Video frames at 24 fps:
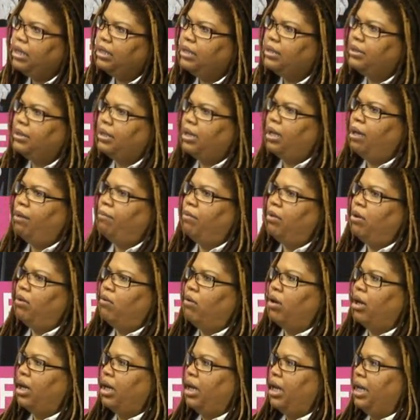in some
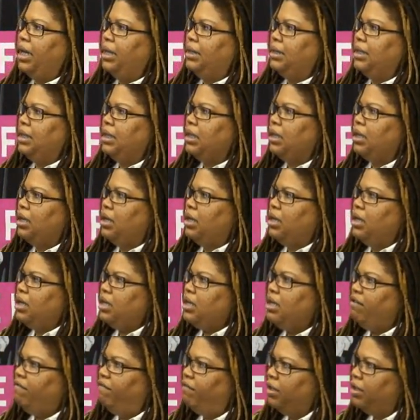organizing
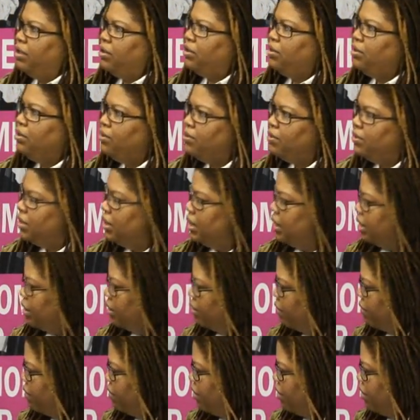events using